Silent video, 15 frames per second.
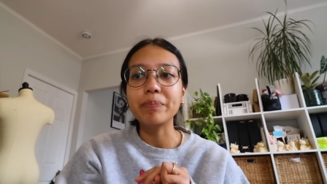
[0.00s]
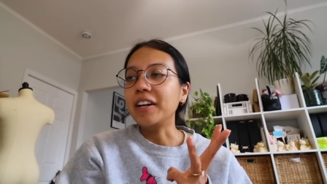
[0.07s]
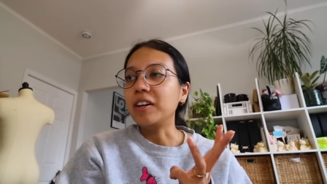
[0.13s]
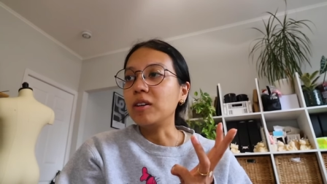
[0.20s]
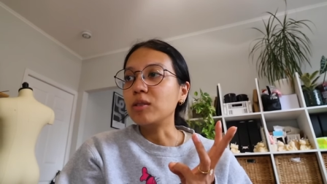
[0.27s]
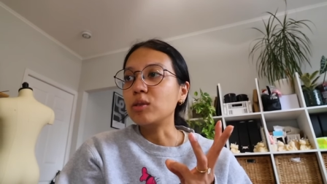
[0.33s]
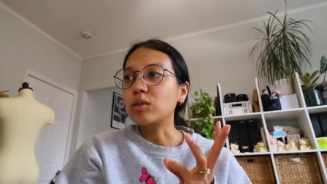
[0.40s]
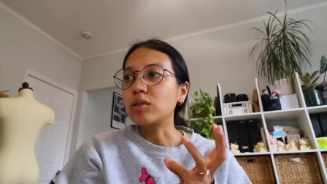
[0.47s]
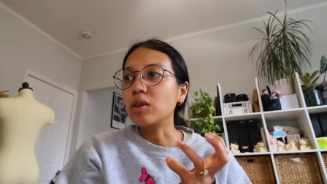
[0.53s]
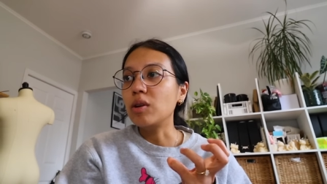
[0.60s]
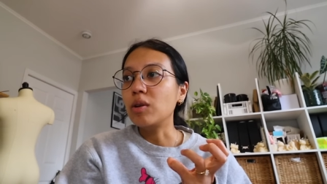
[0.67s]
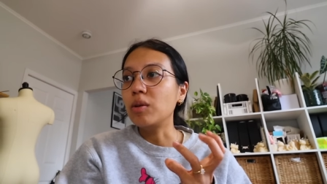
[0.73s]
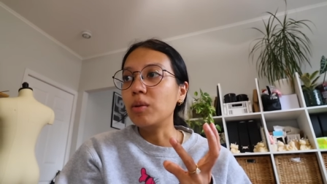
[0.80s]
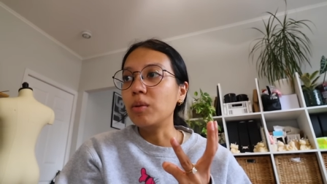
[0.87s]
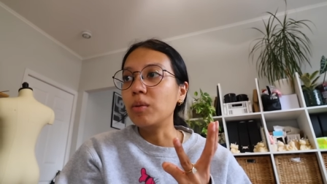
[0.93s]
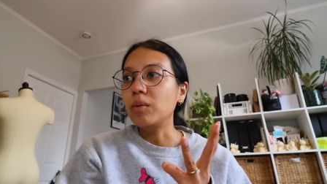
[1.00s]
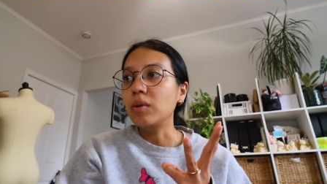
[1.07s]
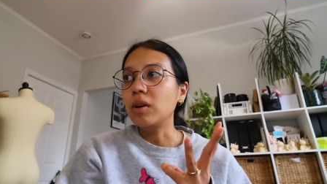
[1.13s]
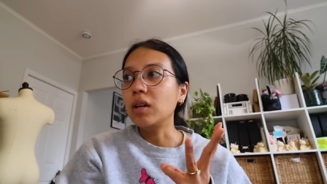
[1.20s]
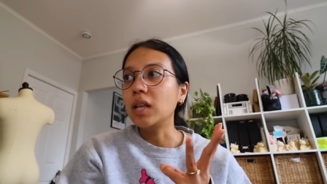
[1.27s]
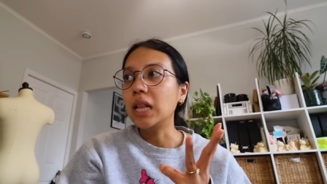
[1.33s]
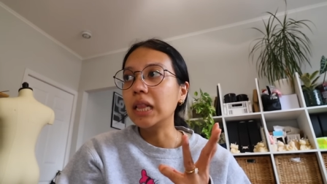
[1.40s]
I
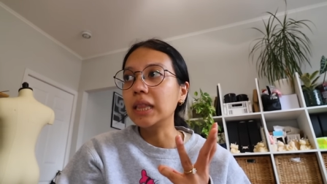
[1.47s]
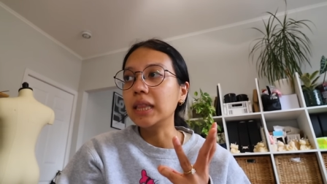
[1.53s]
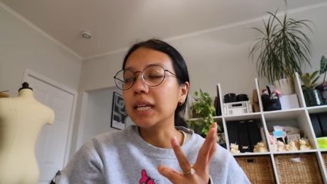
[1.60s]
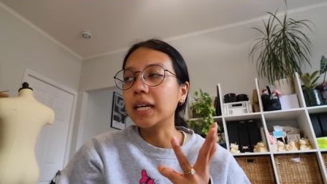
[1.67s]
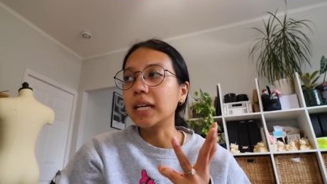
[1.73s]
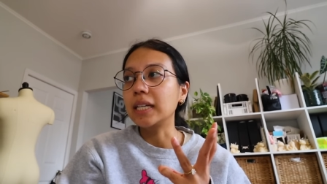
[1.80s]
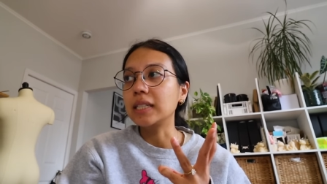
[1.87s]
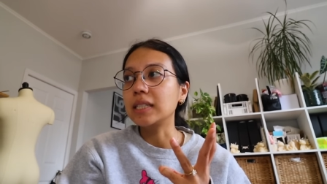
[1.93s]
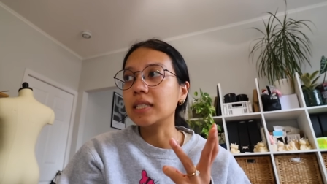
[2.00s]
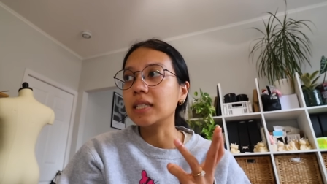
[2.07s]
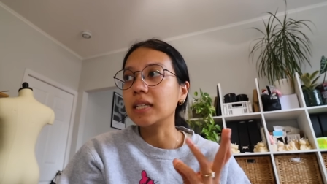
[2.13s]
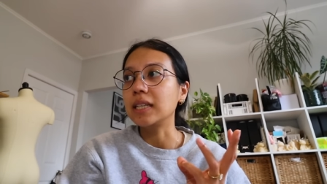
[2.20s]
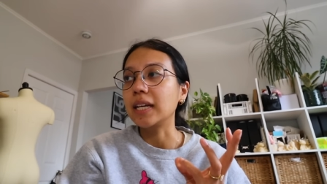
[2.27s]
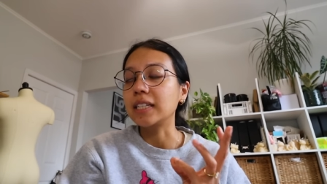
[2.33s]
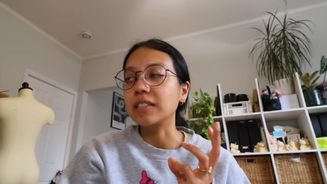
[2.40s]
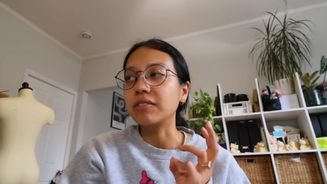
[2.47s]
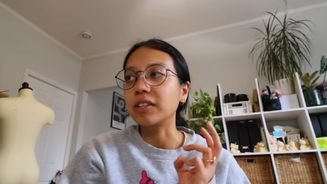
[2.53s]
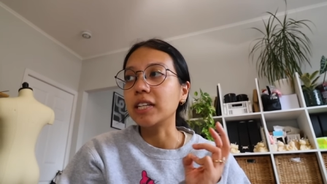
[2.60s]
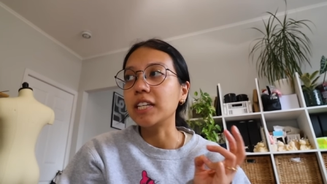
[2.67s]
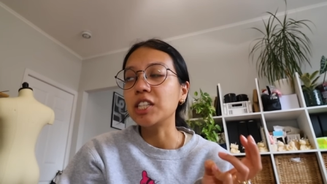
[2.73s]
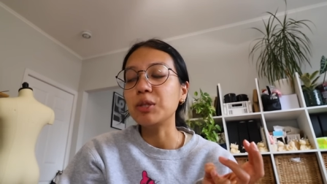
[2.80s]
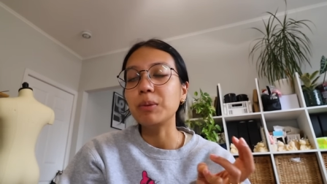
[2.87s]
also linked like
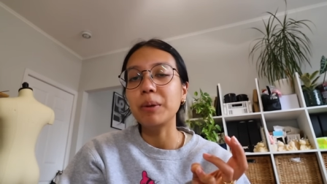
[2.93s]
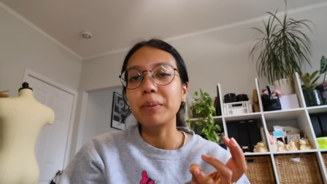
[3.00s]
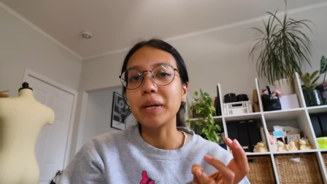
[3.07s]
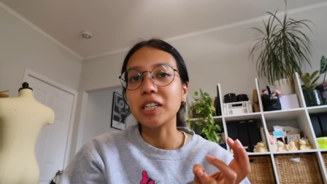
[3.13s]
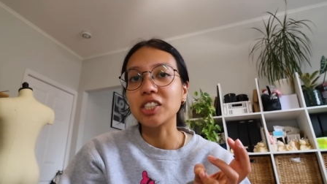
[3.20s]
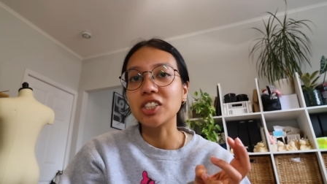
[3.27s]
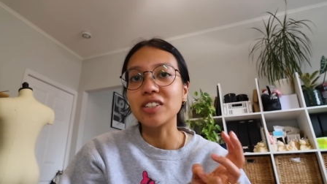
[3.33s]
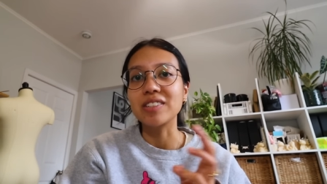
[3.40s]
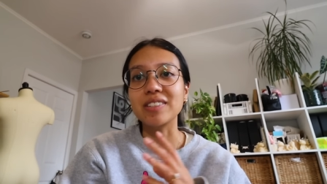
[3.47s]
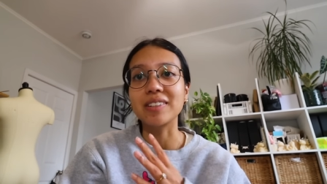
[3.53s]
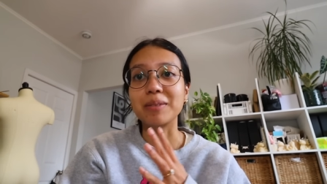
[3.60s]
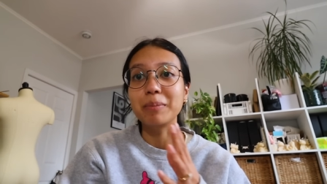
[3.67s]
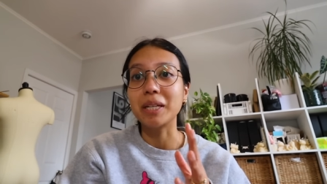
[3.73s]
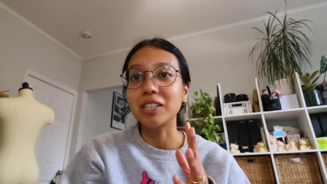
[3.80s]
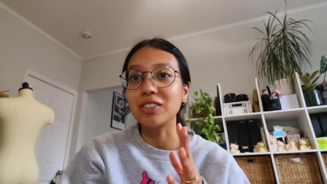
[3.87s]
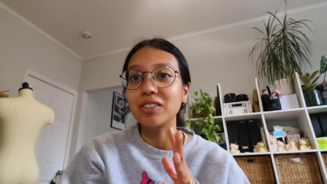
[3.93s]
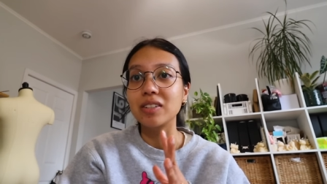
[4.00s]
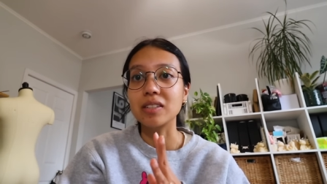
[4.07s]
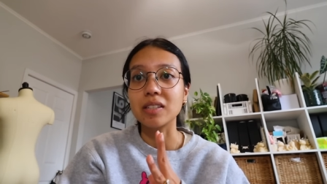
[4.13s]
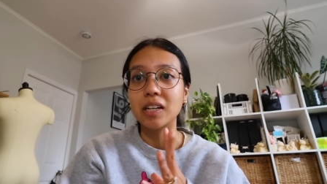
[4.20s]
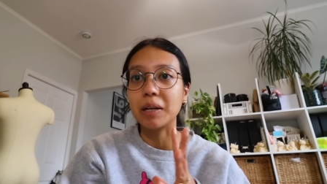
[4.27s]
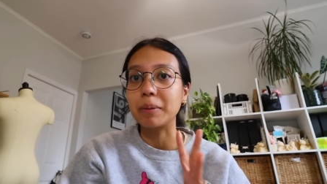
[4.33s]
different inspo pictures on
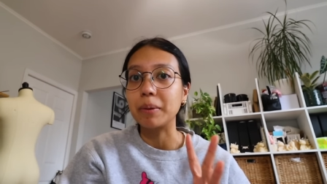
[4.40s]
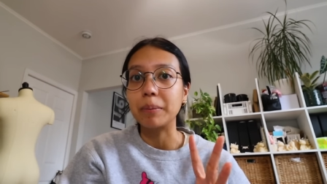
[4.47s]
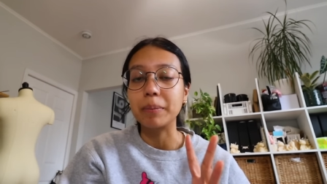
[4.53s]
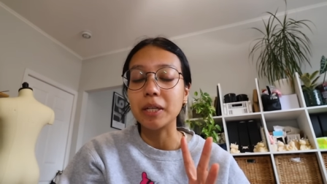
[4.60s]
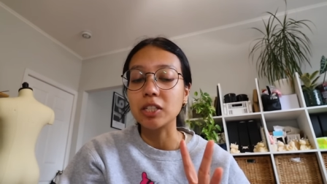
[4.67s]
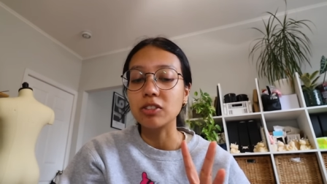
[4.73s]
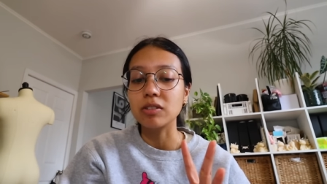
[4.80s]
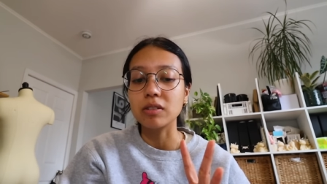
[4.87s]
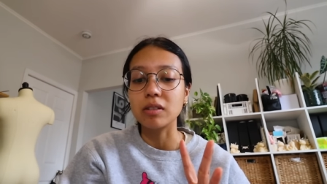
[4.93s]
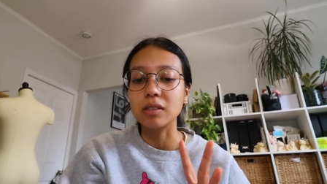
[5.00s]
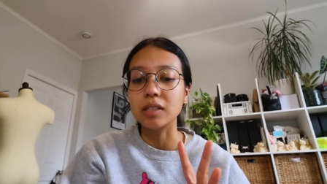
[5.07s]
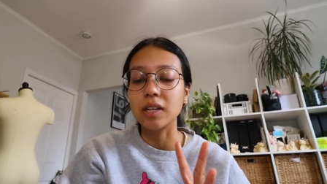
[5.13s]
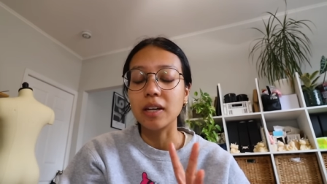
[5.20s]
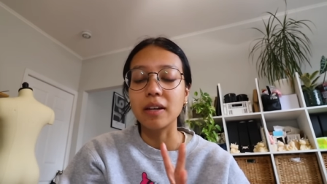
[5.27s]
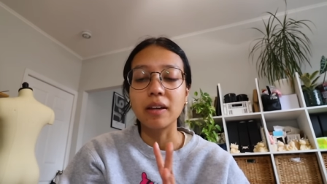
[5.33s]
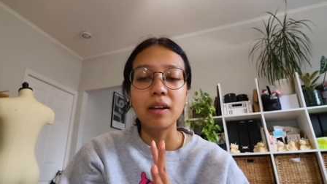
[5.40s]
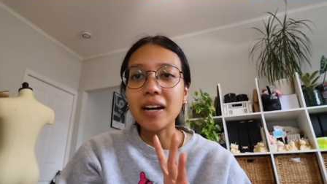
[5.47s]
Pinterest. Like I've been on Pinterest all day.